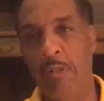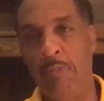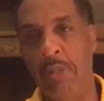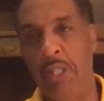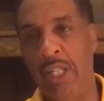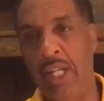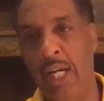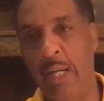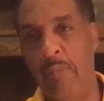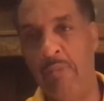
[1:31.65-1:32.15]
he
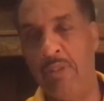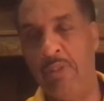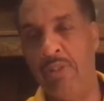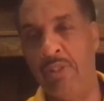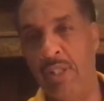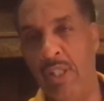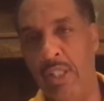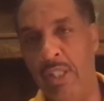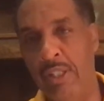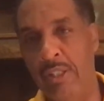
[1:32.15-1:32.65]
became the
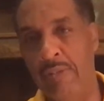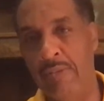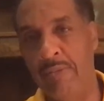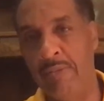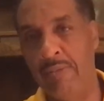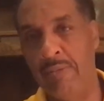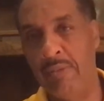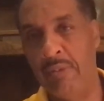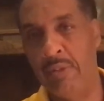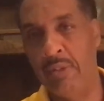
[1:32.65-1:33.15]
Son,
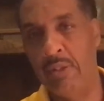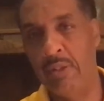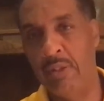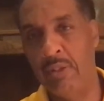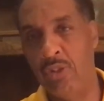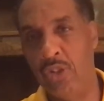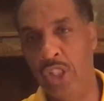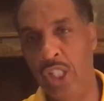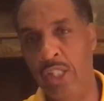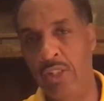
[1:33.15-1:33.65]

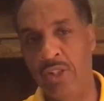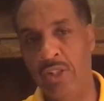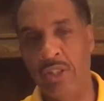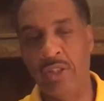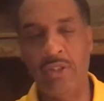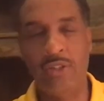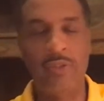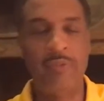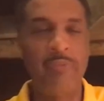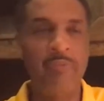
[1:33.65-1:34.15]

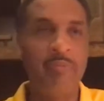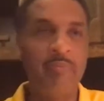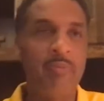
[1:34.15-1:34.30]
Jesus.